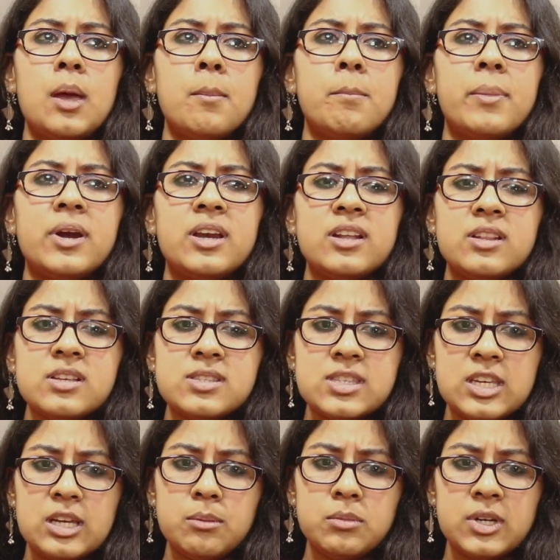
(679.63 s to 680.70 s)
But at the
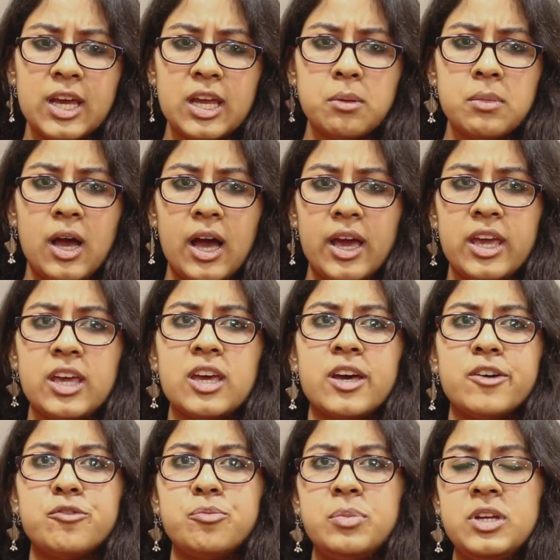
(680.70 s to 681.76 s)
same time, I
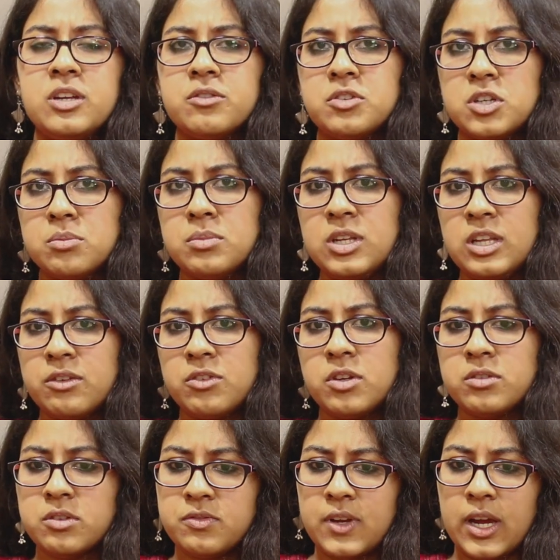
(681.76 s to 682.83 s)
have been a firm believer
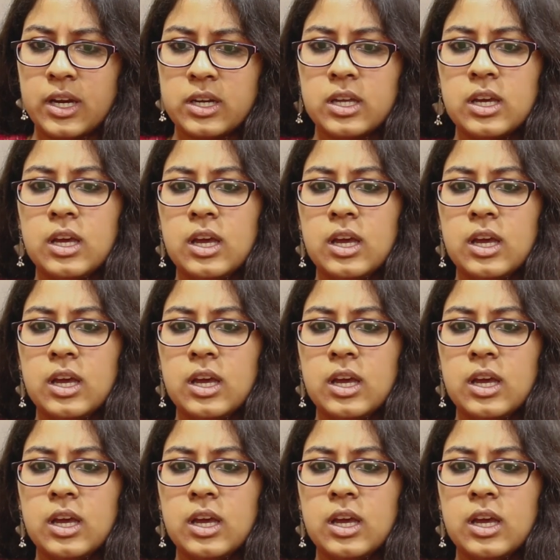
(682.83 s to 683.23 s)
of the fact